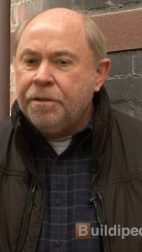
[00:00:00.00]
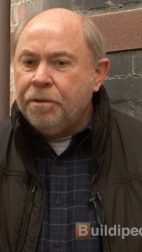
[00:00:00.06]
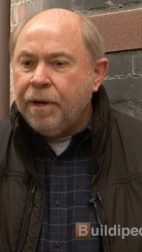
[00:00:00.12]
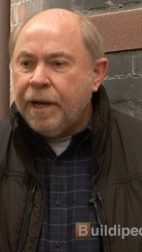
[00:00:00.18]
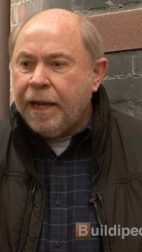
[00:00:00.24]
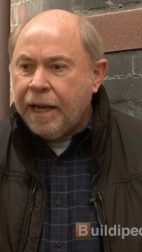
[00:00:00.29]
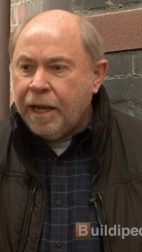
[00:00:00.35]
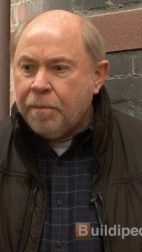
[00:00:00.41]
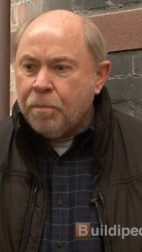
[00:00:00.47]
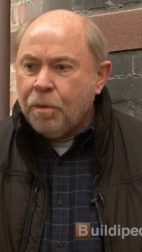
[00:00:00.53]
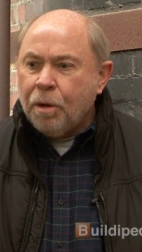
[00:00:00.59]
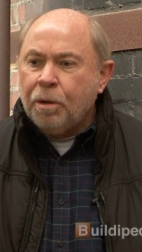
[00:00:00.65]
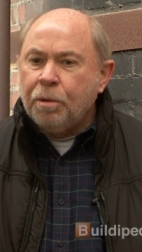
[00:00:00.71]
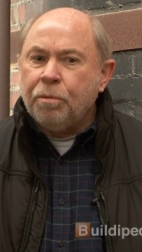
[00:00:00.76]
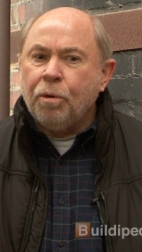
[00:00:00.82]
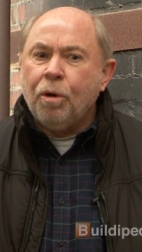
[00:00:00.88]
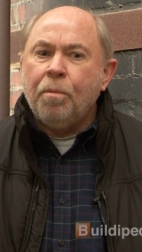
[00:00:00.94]
to a hand
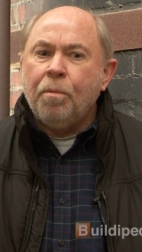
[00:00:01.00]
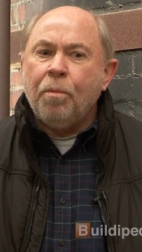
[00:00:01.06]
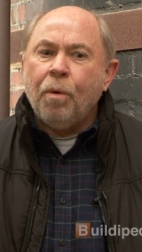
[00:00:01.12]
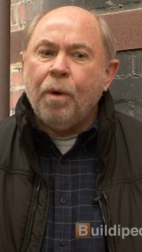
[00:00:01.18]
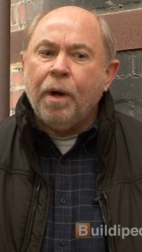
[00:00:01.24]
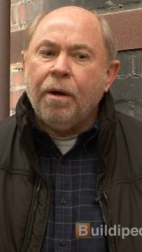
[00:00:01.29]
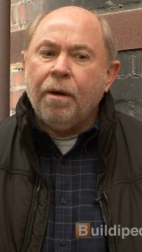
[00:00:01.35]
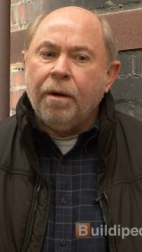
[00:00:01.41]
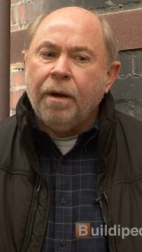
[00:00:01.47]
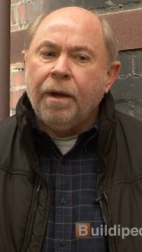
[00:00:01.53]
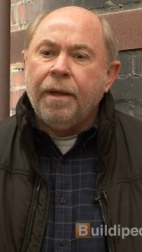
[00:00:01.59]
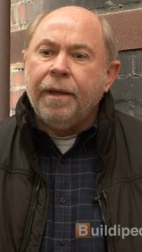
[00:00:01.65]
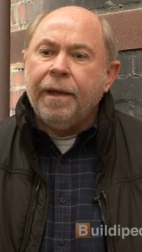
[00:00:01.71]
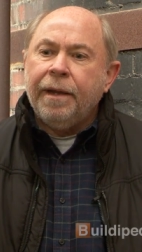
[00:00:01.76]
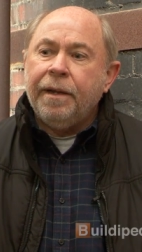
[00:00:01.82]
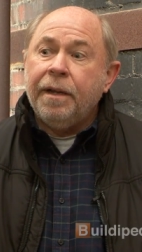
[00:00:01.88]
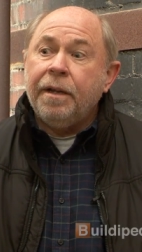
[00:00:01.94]
mold room where
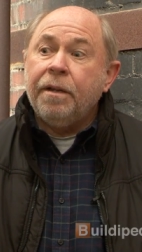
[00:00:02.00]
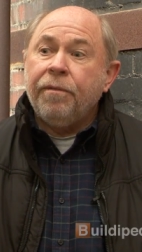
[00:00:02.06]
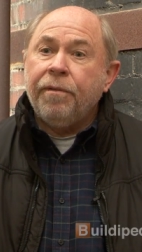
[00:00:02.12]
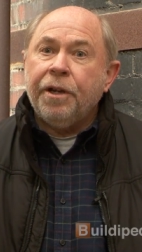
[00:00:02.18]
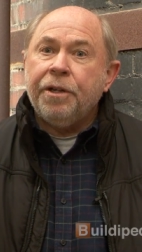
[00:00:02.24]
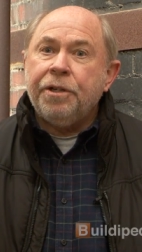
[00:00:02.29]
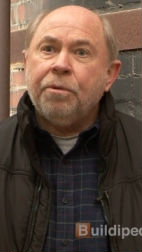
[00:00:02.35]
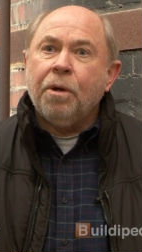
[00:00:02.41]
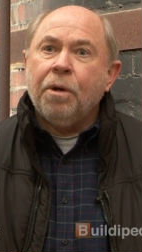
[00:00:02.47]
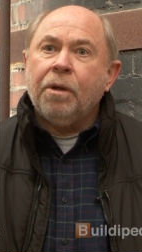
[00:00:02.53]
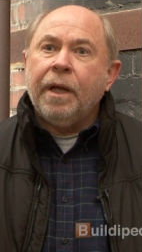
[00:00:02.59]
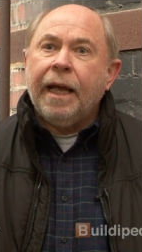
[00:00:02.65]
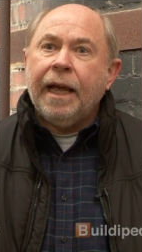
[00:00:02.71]
an individual